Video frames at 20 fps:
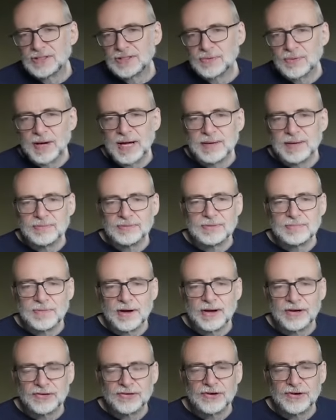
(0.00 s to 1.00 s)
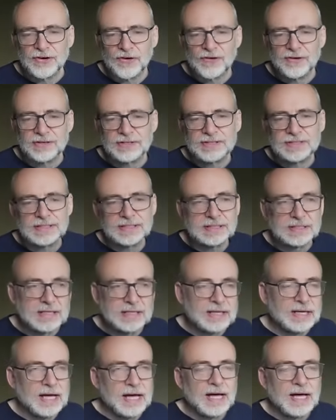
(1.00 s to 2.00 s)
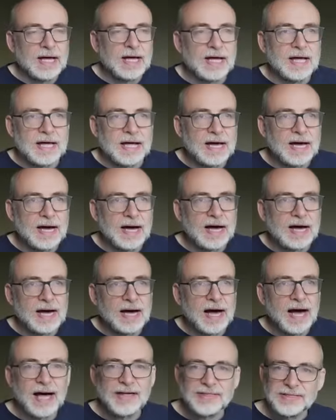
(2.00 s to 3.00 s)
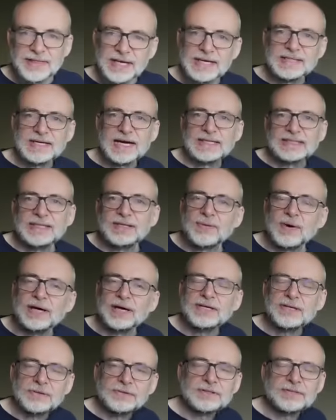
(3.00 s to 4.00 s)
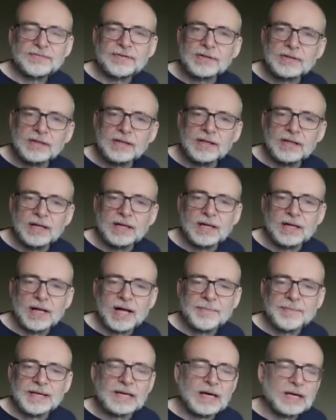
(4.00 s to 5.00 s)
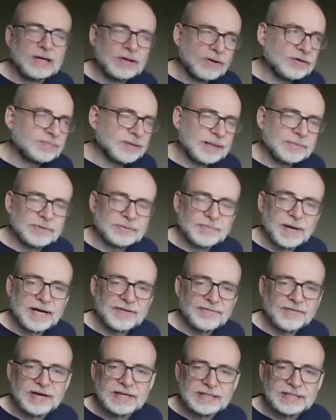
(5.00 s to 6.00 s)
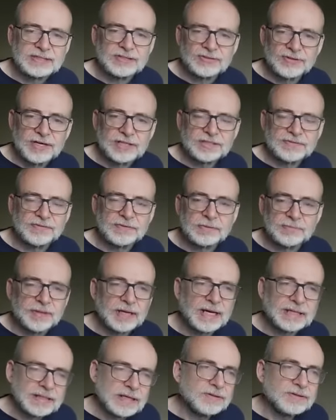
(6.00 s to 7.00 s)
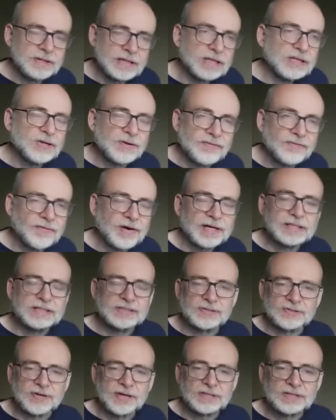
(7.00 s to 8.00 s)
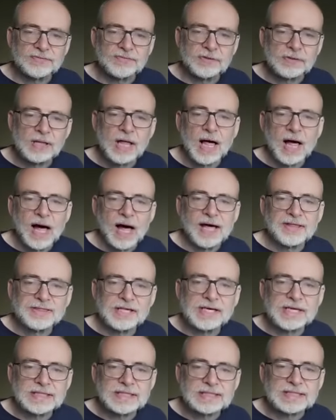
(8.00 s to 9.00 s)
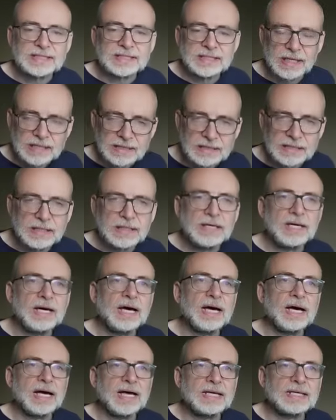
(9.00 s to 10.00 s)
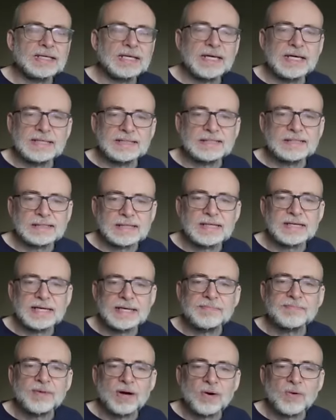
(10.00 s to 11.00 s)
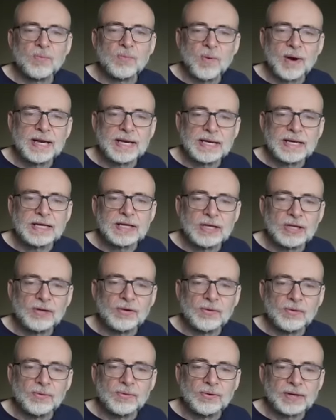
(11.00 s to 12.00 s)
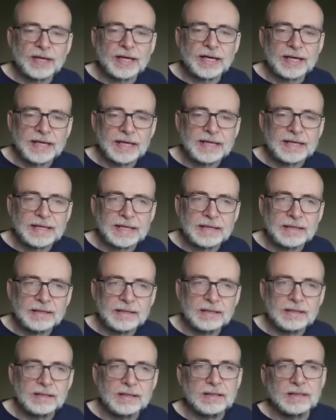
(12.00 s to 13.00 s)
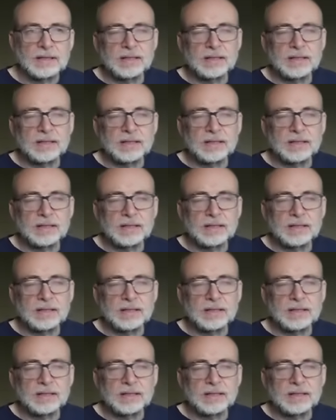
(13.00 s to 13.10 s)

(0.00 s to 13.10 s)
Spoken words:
square between Mercury and Uranus, I think, is actually quite useful. I mean, a lot of people might find it stressful, but I don't think you find it stressful. I think it's exciting, and it's a time when you can